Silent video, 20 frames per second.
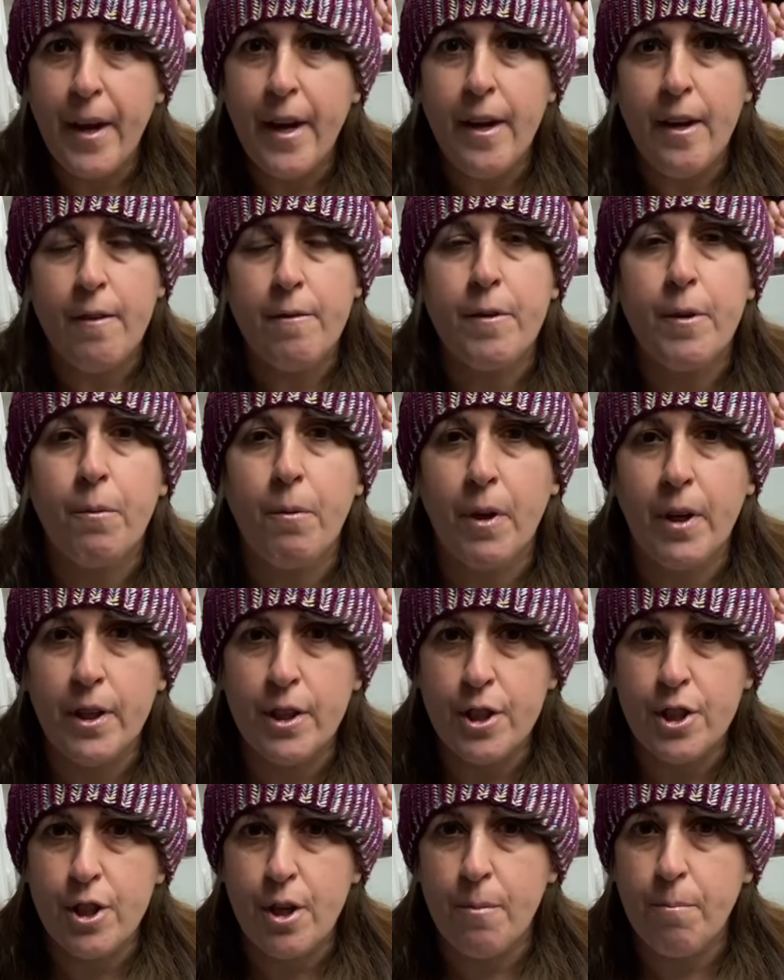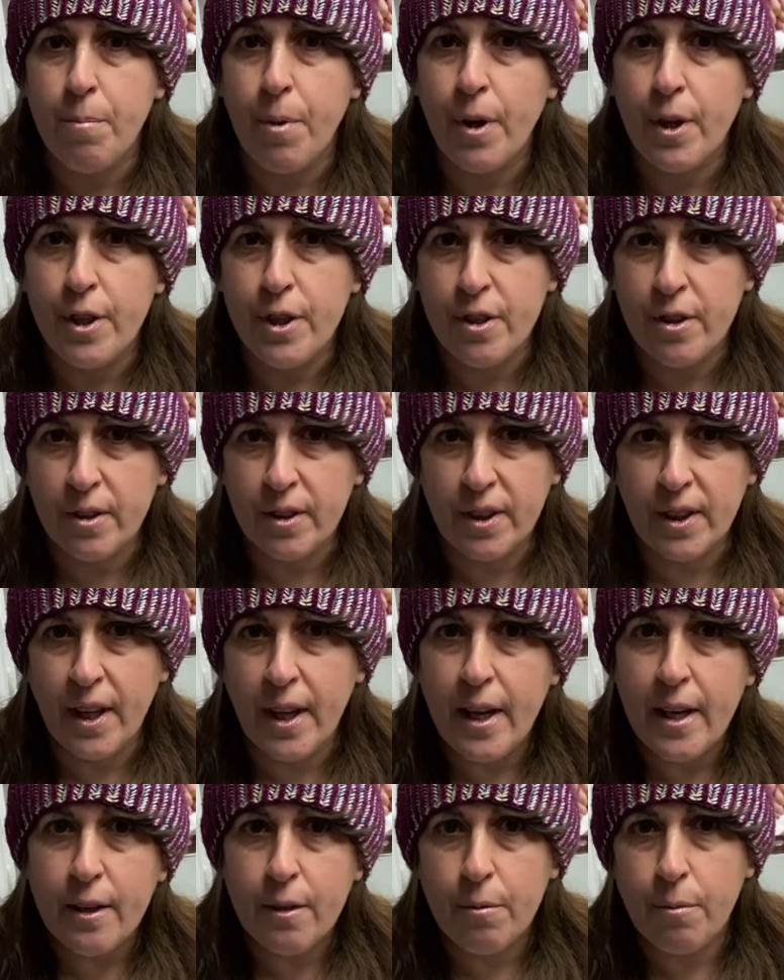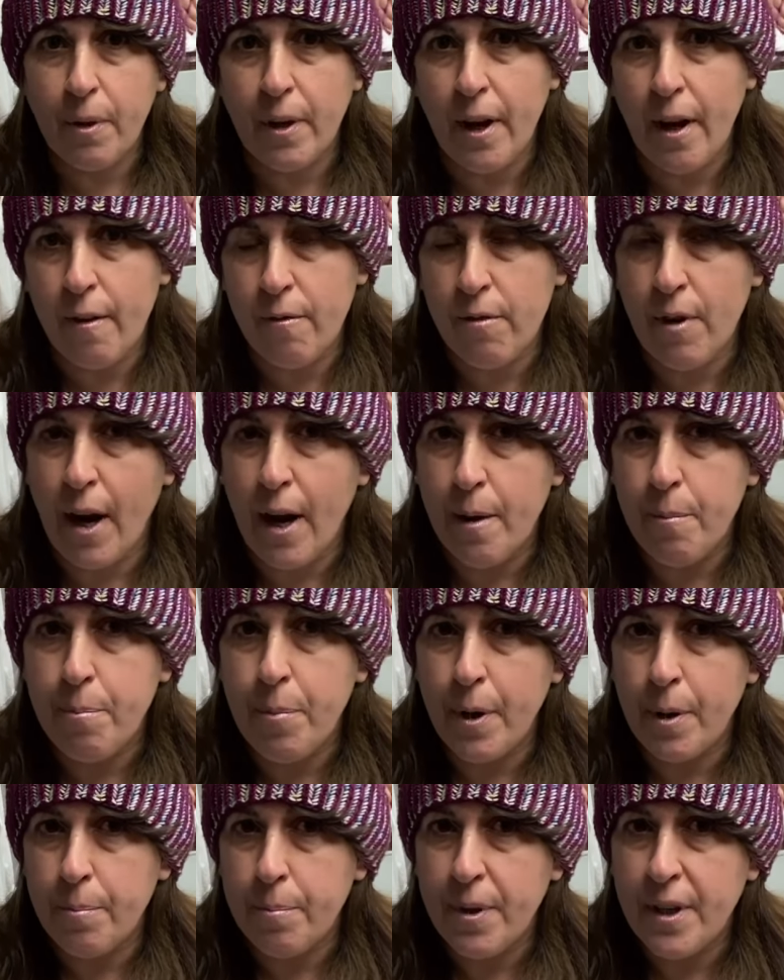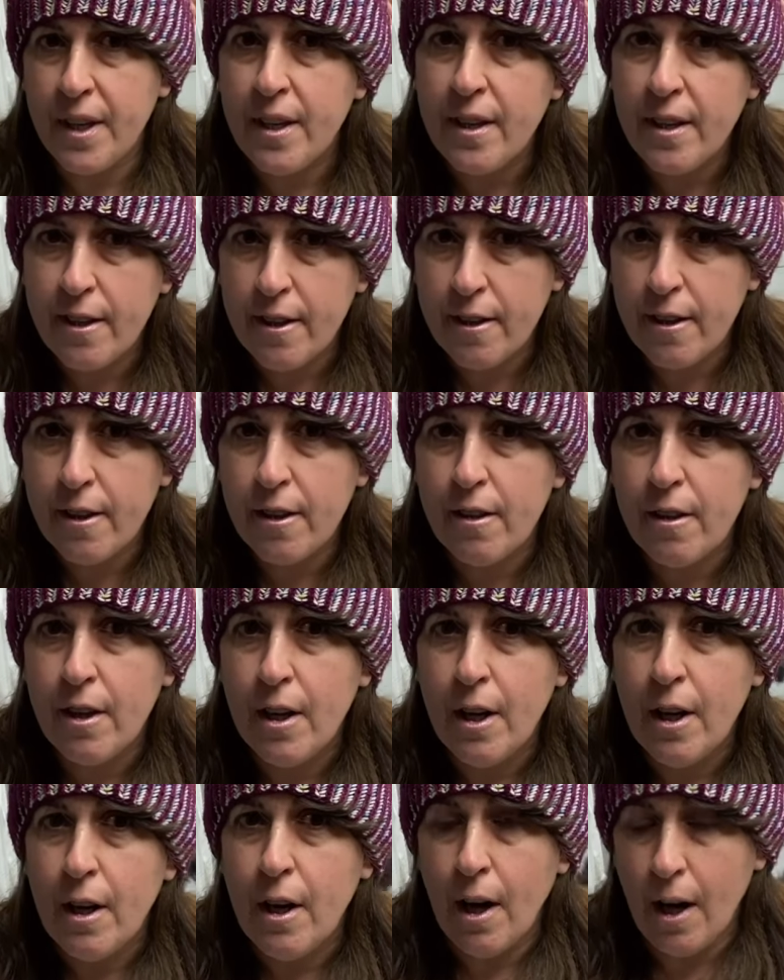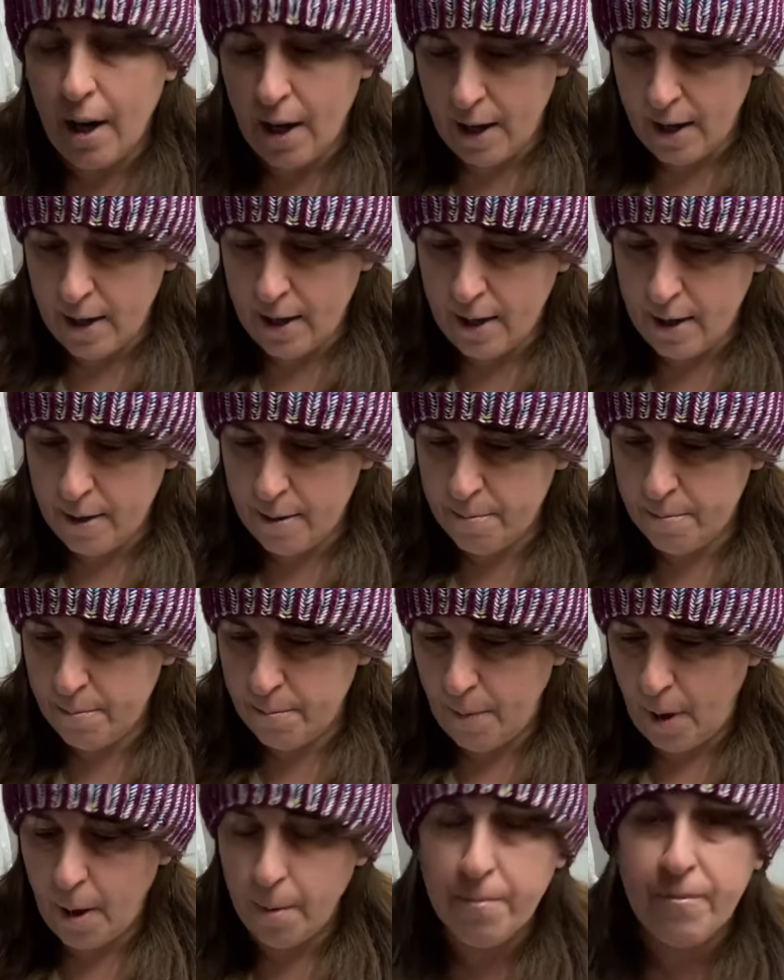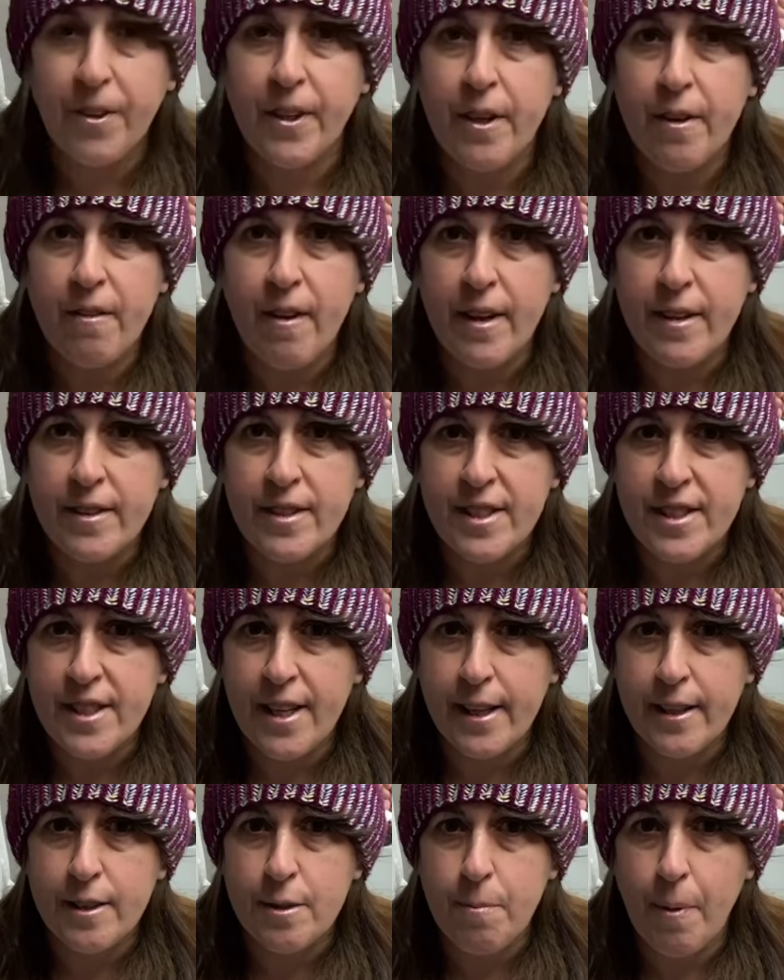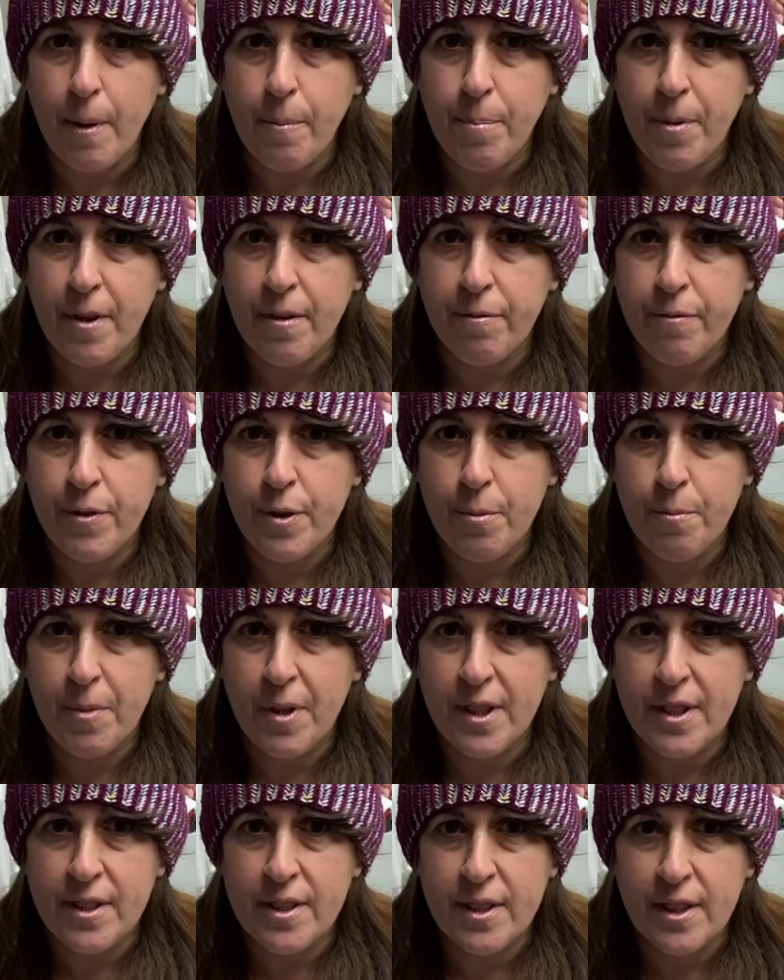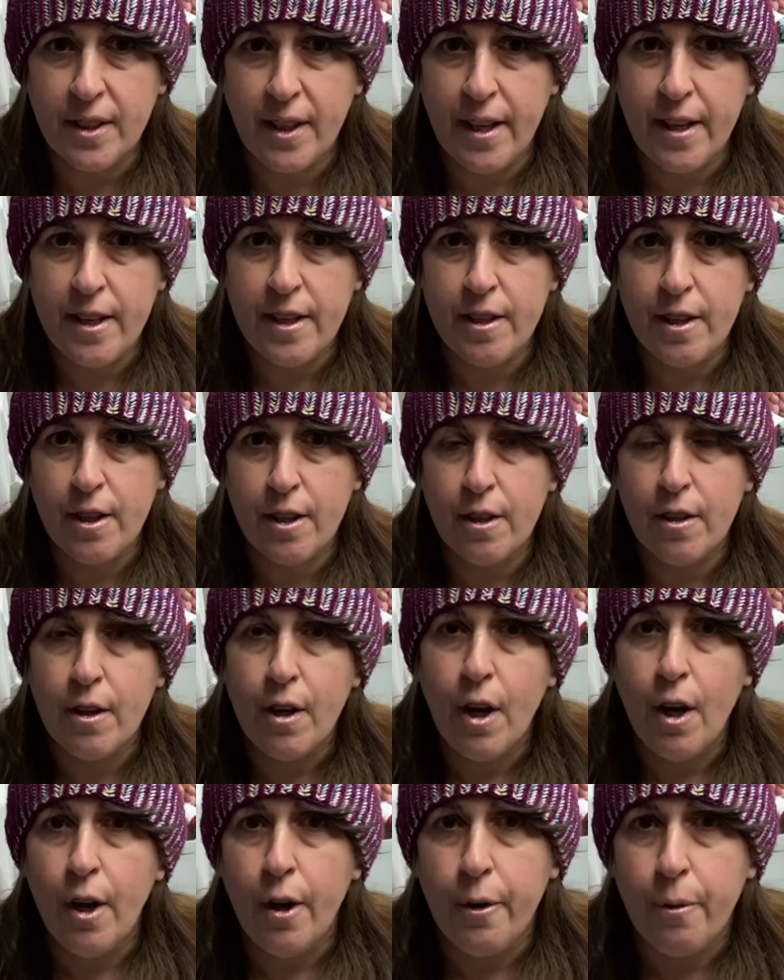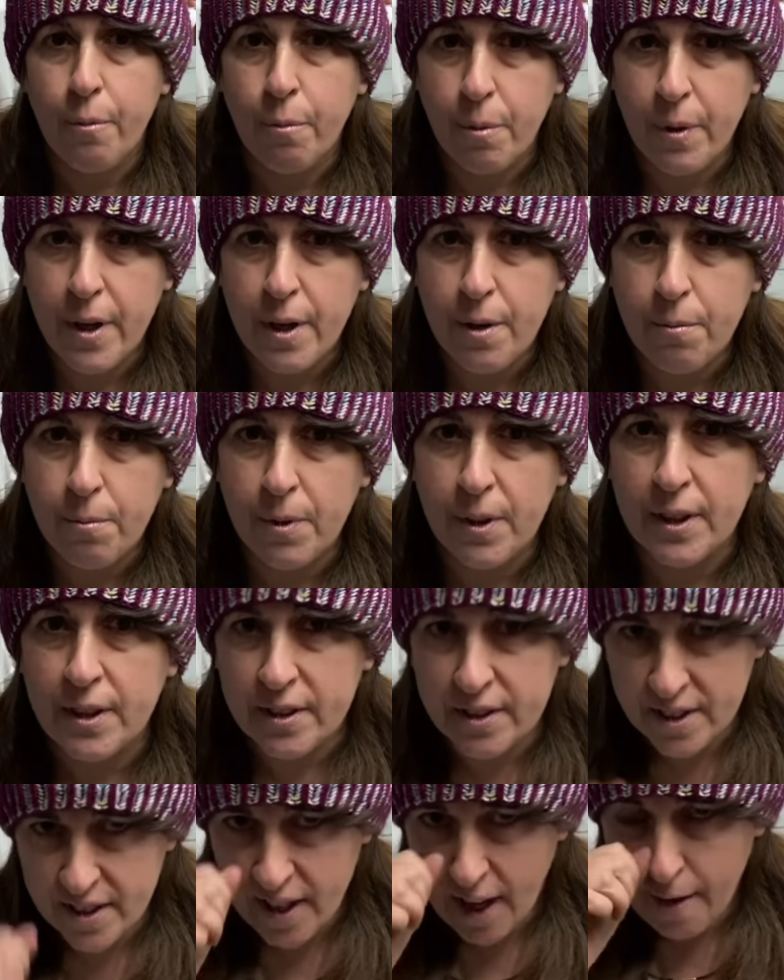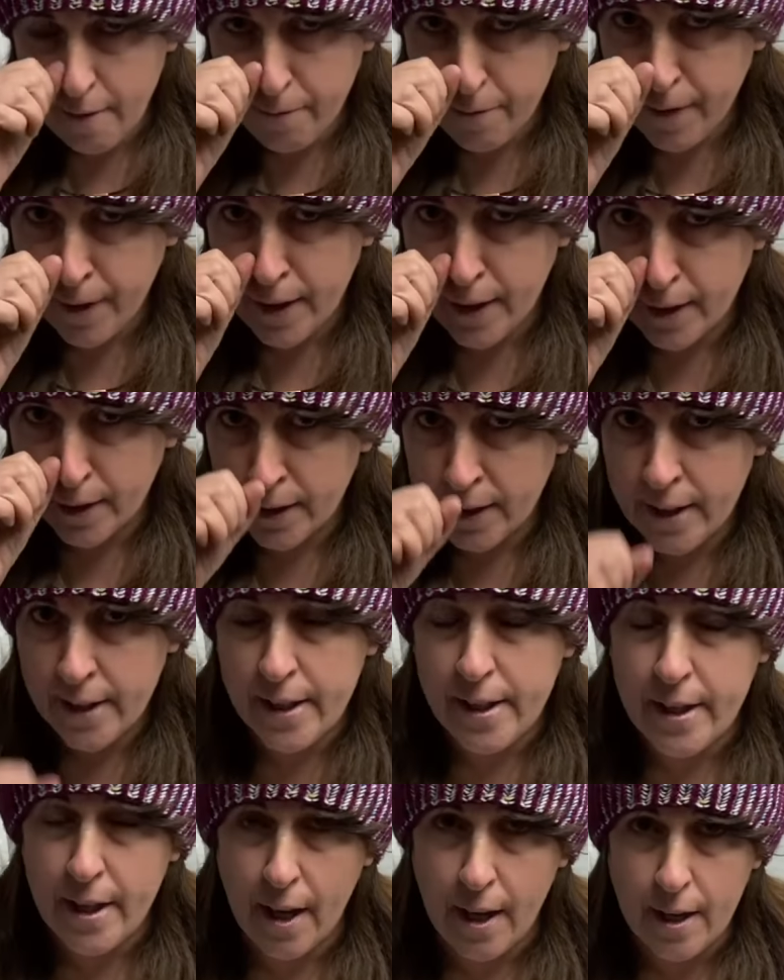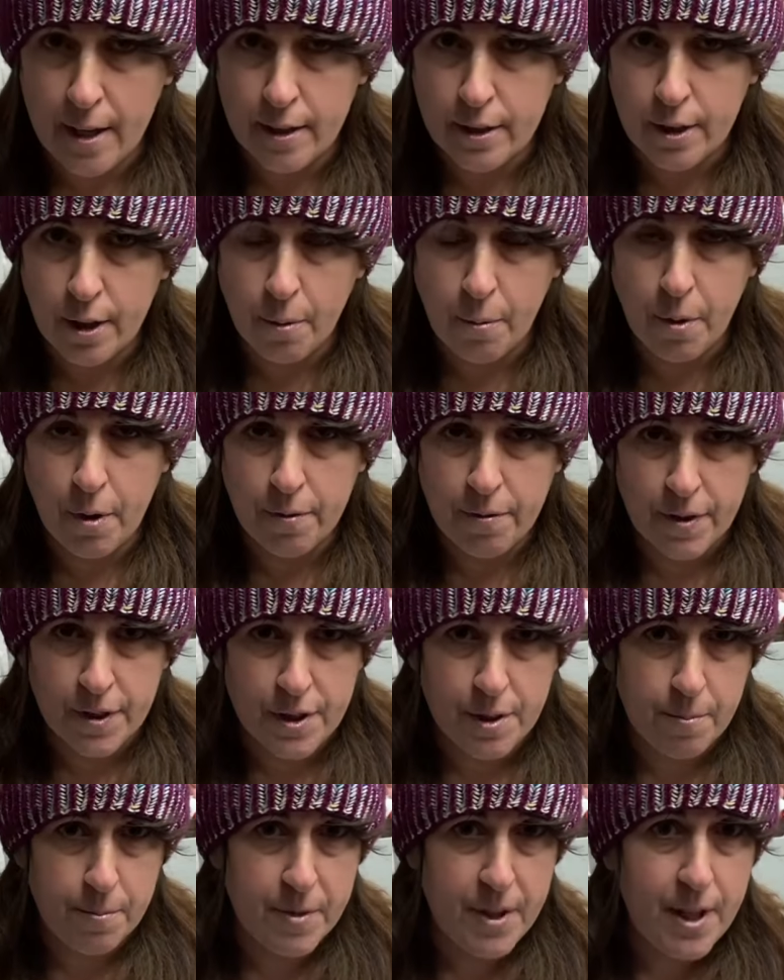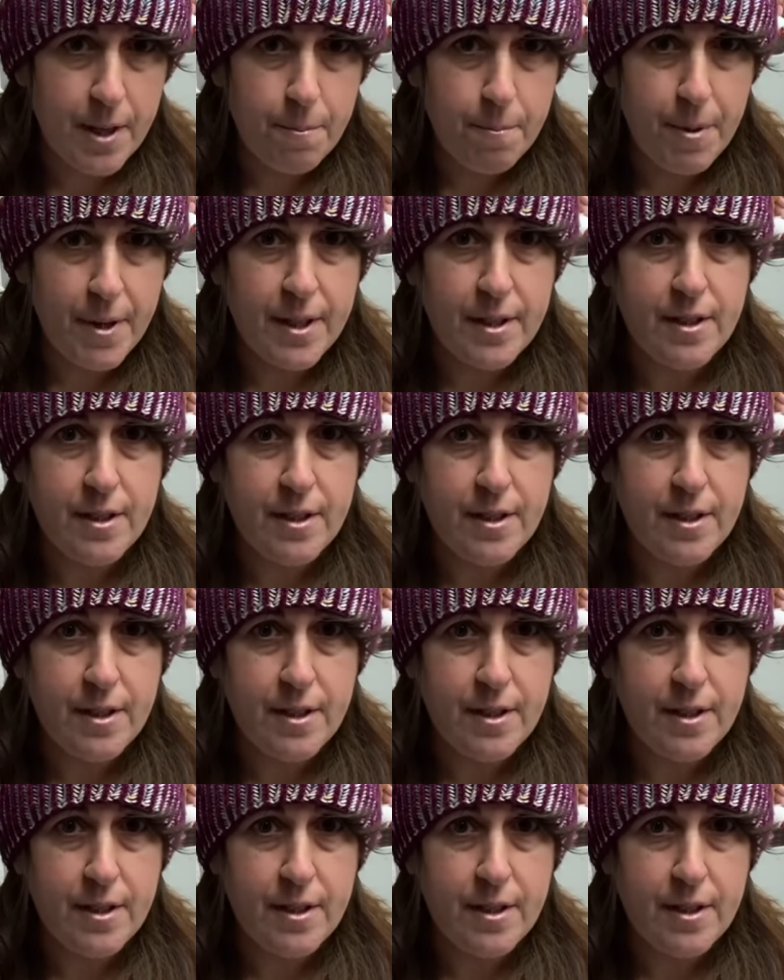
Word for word: If you want to jump on your link when I wrap up here, uh, hopefully around 6, might be a few minutes later we will definitely uh, go over some tidbits.